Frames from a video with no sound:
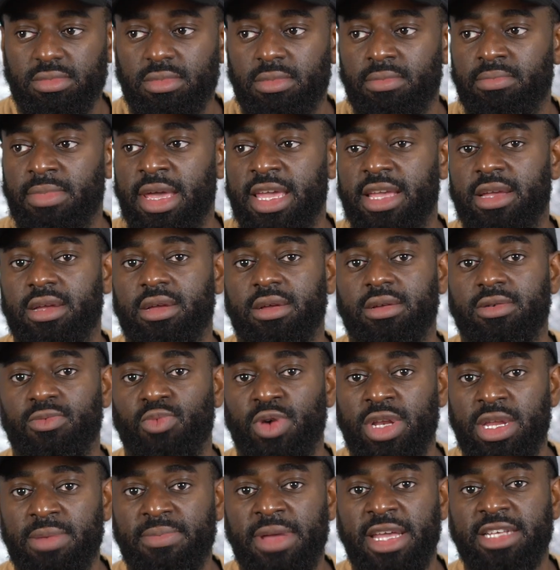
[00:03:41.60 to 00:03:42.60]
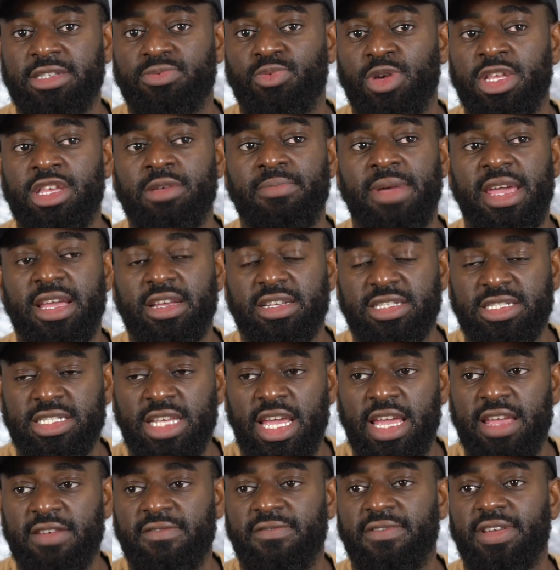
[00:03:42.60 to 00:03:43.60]
make when you make when you make a
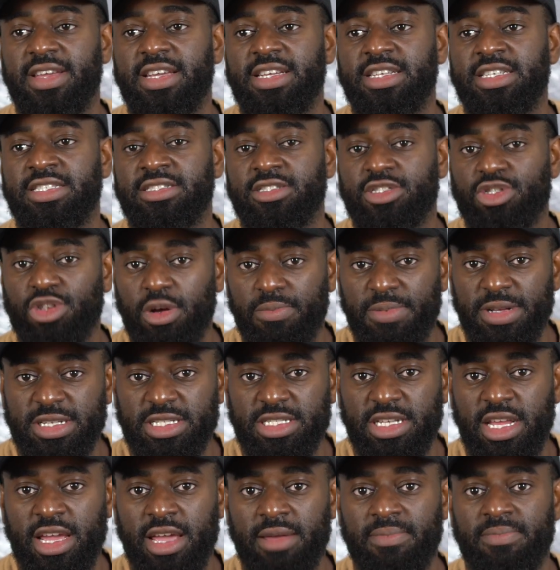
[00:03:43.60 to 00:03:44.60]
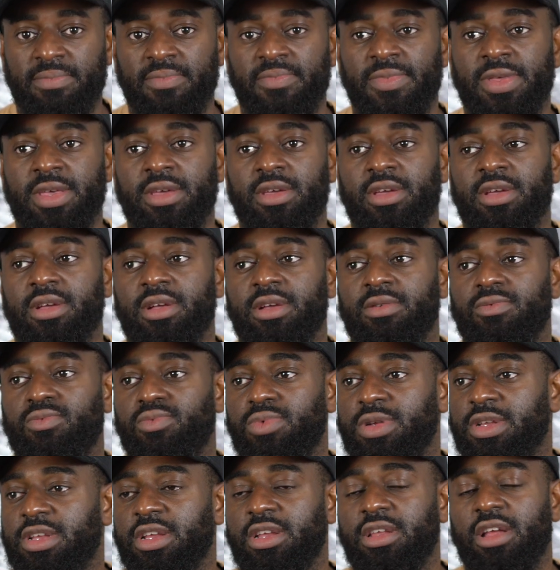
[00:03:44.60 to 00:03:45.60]
save in stoppage time
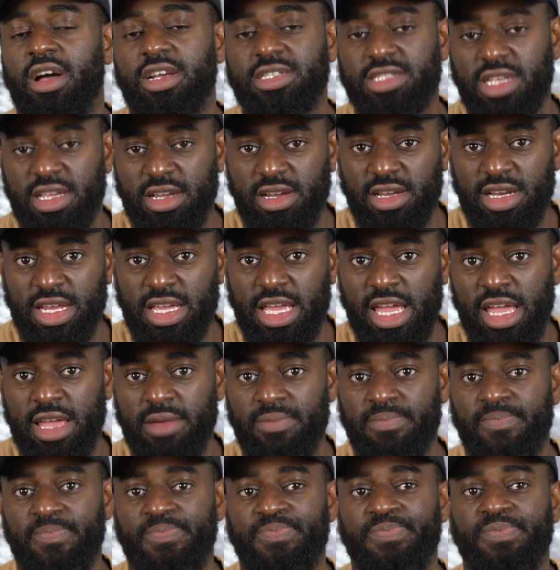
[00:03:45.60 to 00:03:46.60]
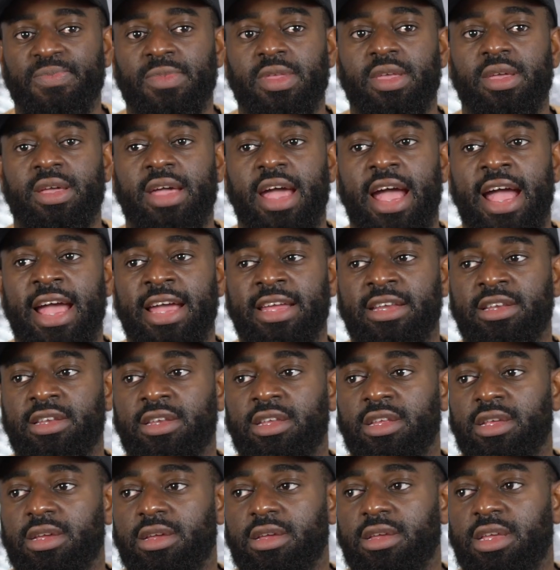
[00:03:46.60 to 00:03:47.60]
with the last kick of the game,
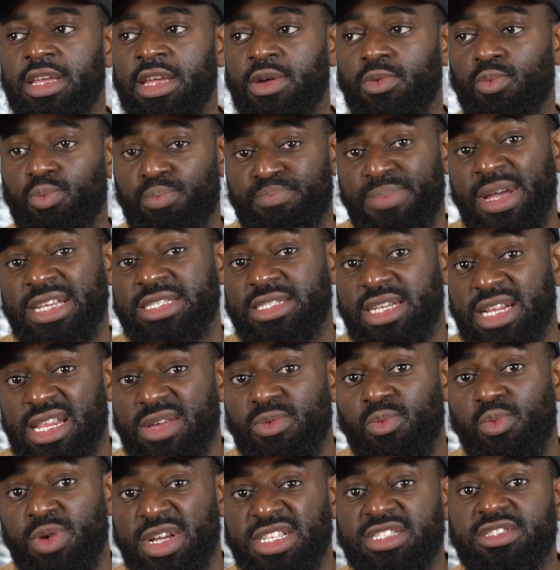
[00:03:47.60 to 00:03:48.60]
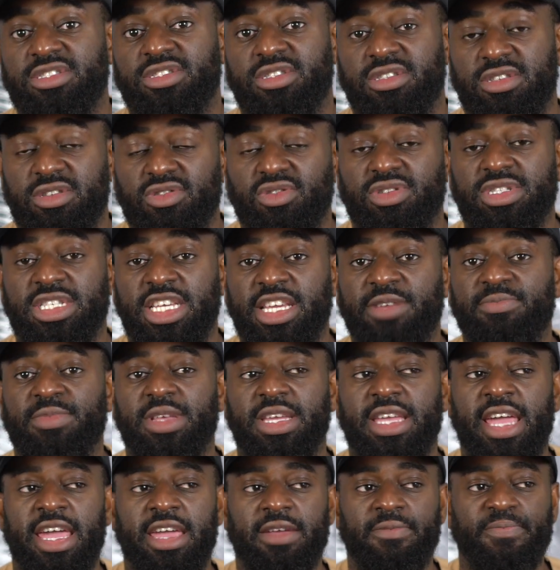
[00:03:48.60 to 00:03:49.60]
and it basically wins your team the
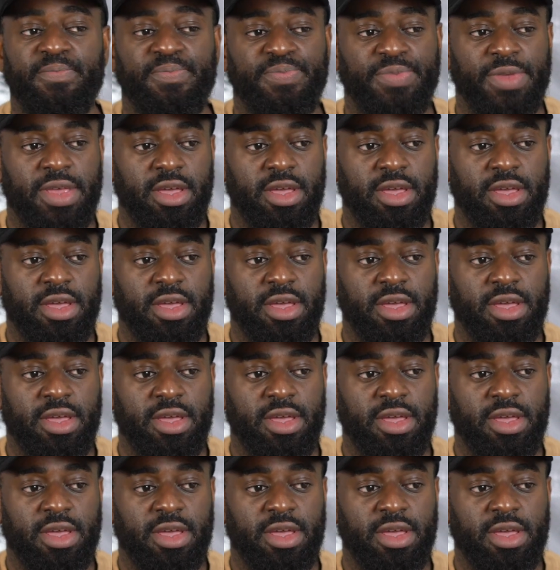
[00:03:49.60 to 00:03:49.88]
game.